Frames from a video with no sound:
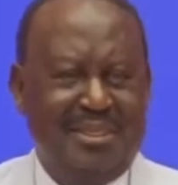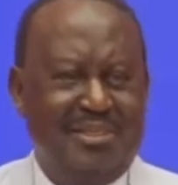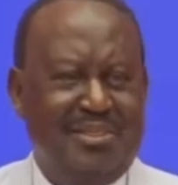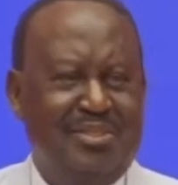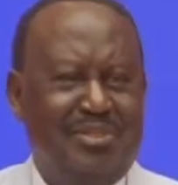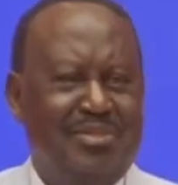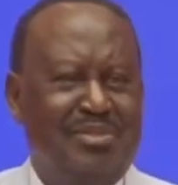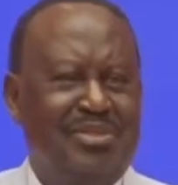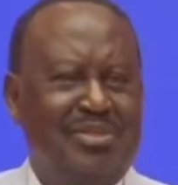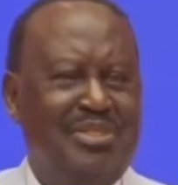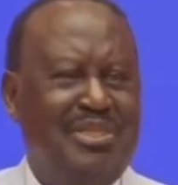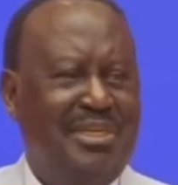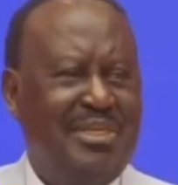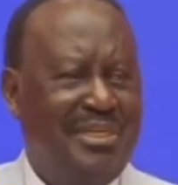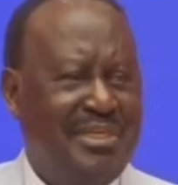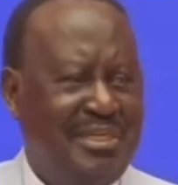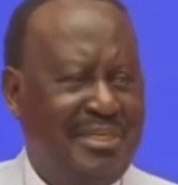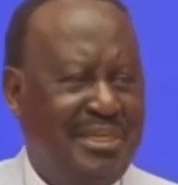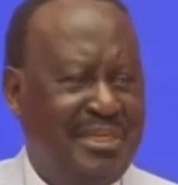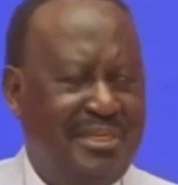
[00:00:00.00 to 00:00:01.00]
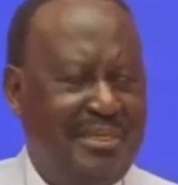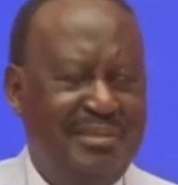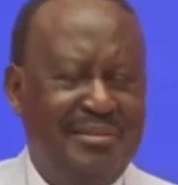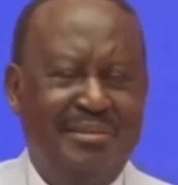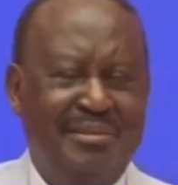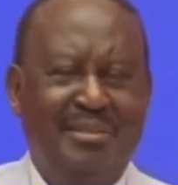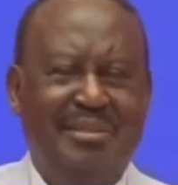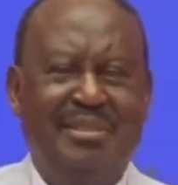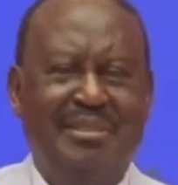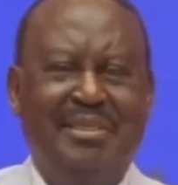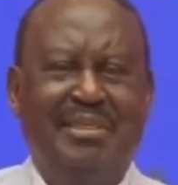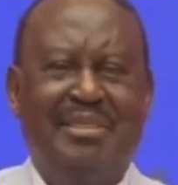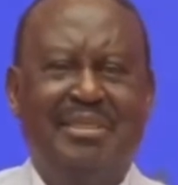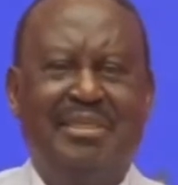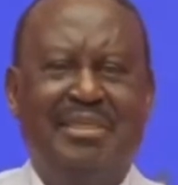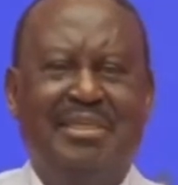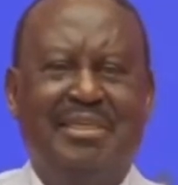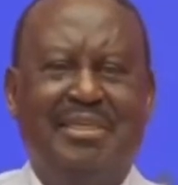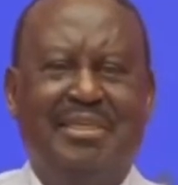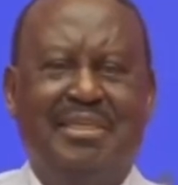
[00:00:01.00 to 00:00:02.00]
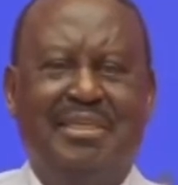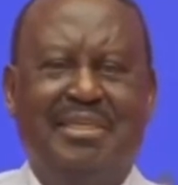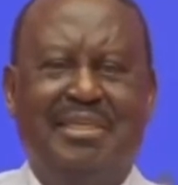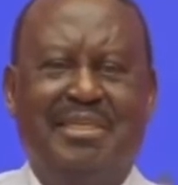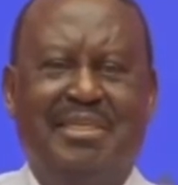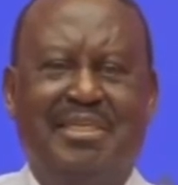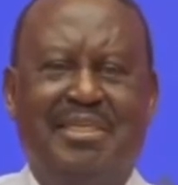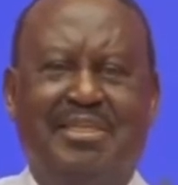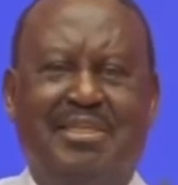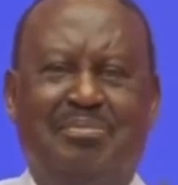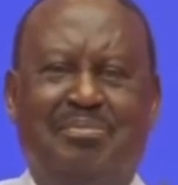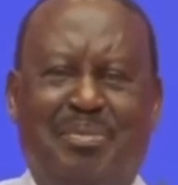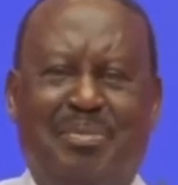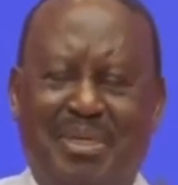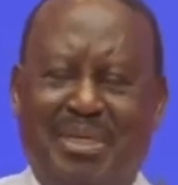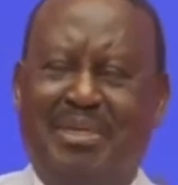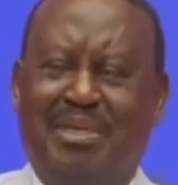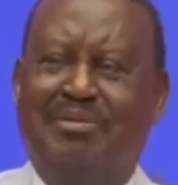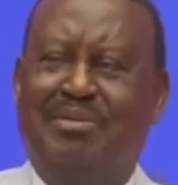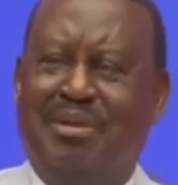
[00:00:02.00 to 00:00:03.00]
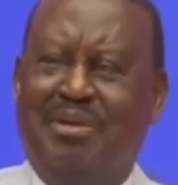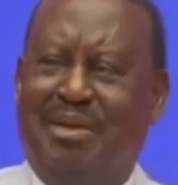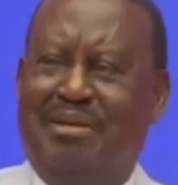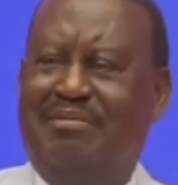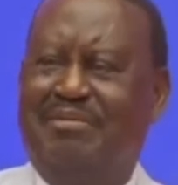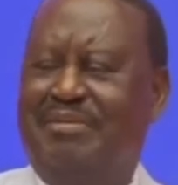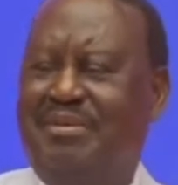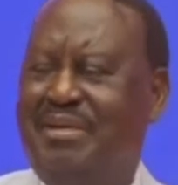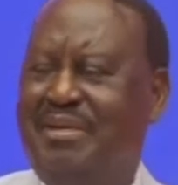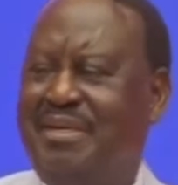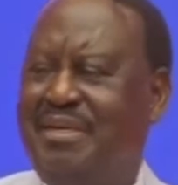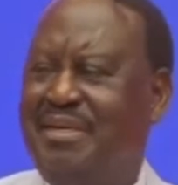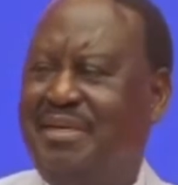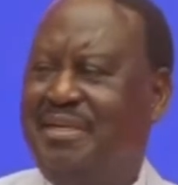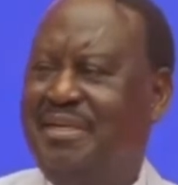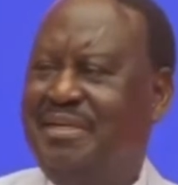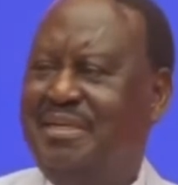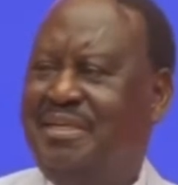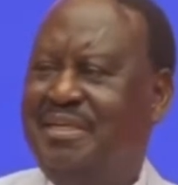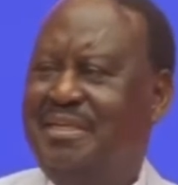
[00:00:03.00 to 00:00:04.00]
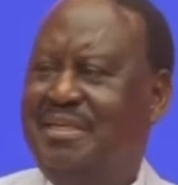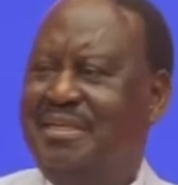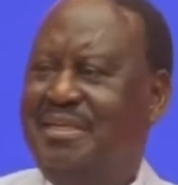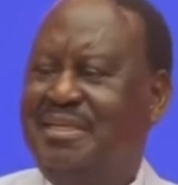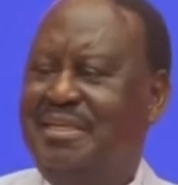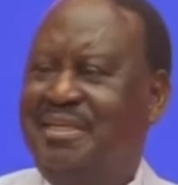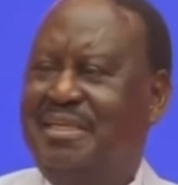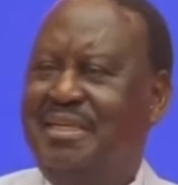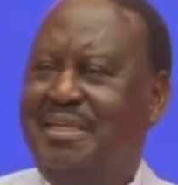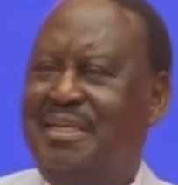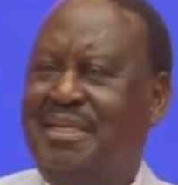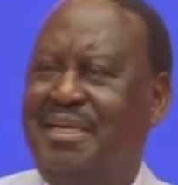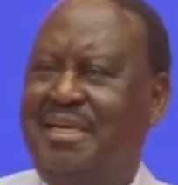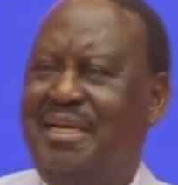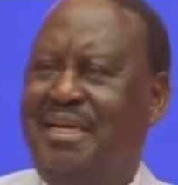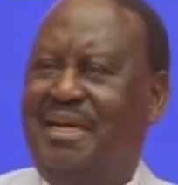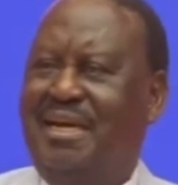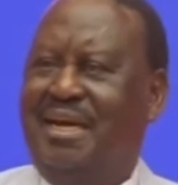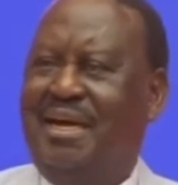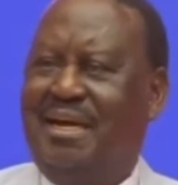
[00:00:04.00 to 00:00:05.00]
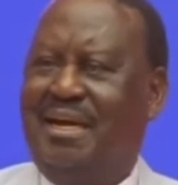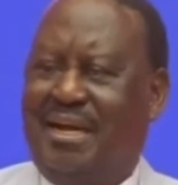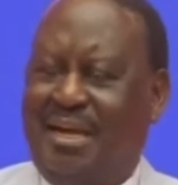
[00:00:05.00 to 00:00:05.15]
So he said, it's better to have a